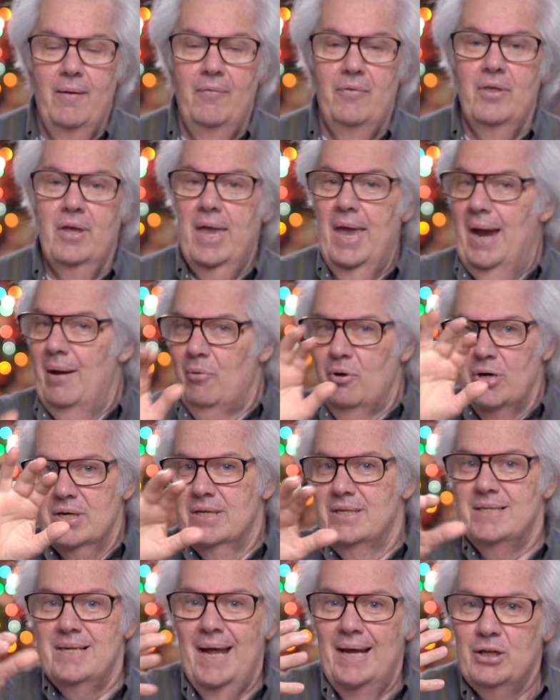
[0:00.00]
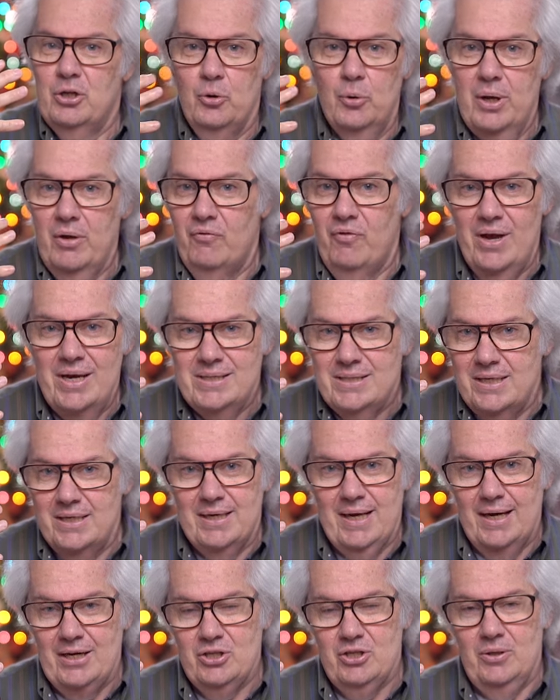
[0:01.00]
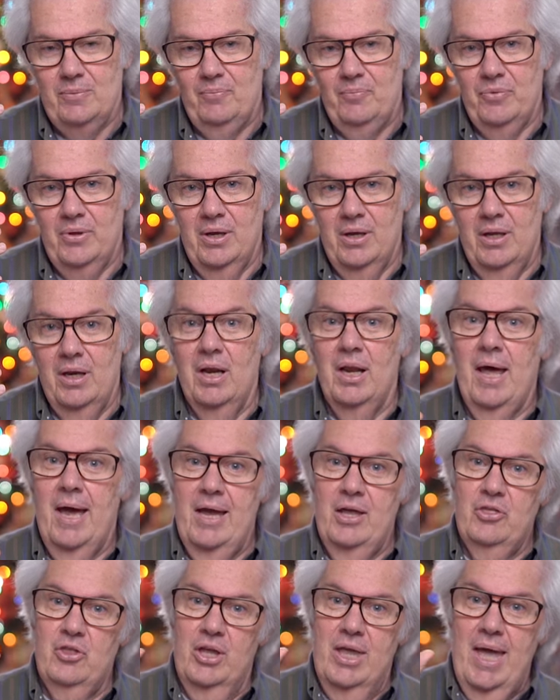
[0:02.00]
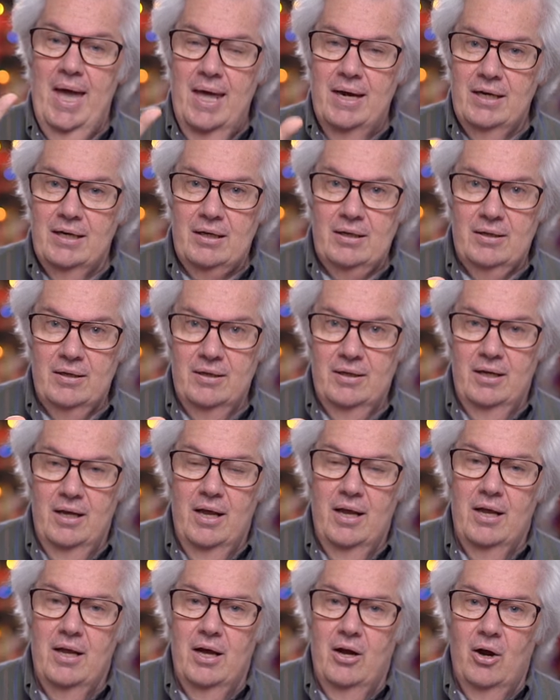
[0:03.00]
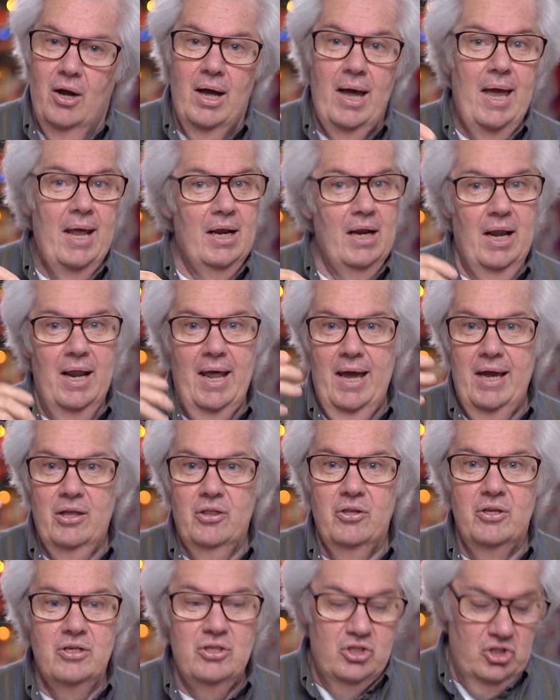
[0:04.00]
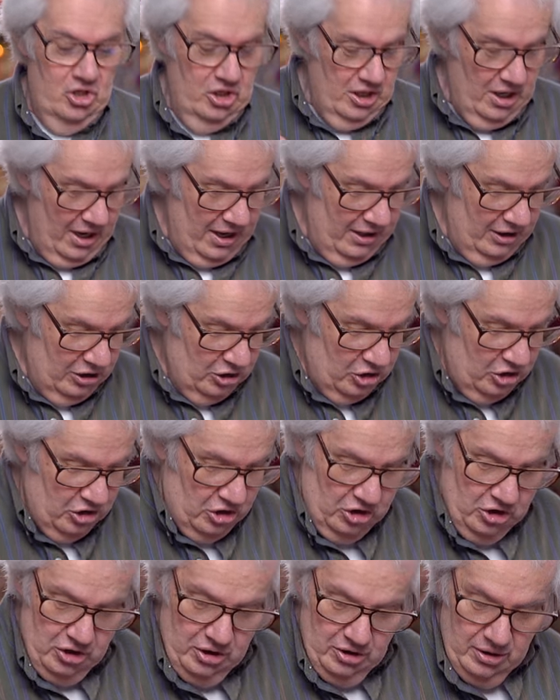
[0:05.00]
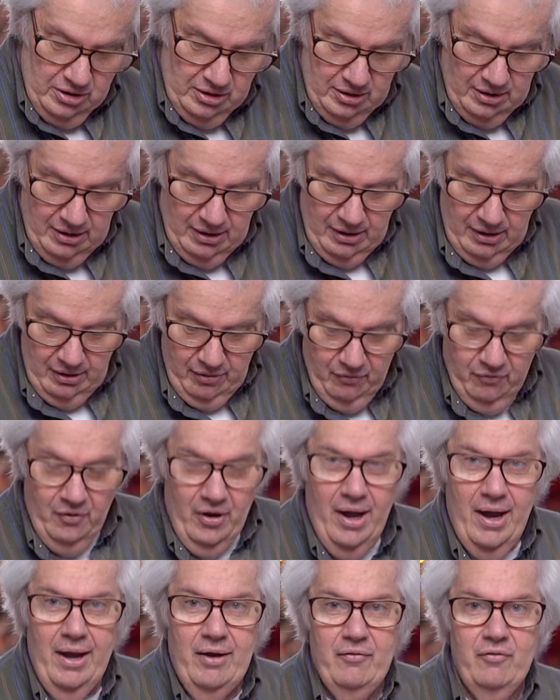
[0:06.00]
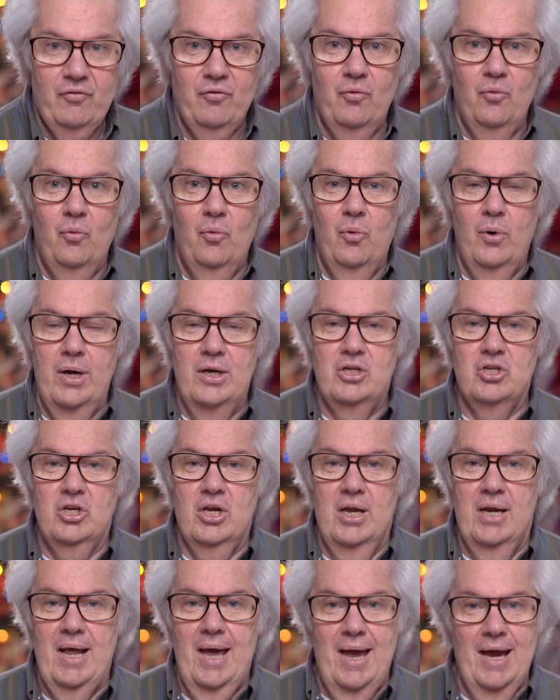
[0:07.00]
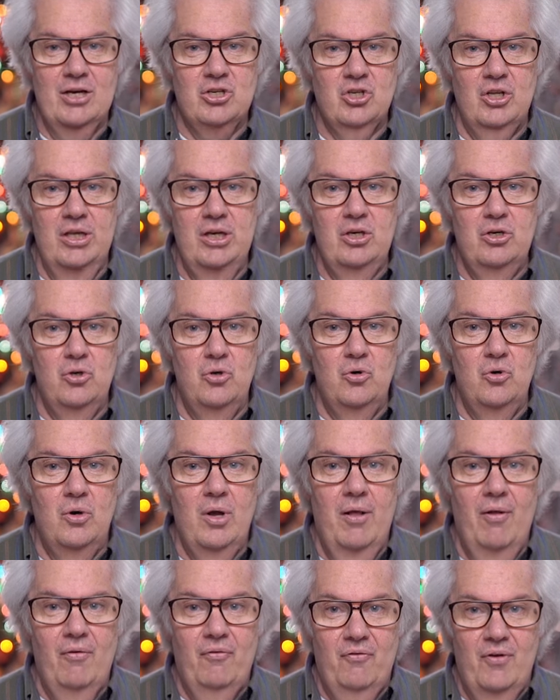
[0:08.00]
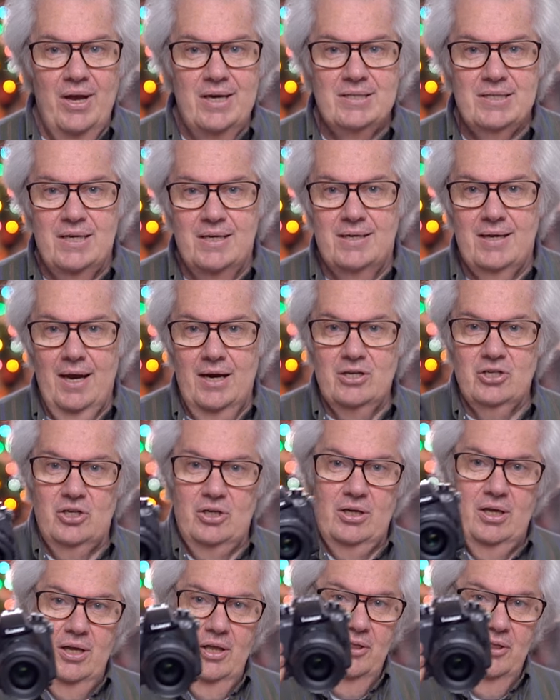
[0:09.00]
the camera is not doing face detection like the Canon and like the GH5, which can actually do face detection.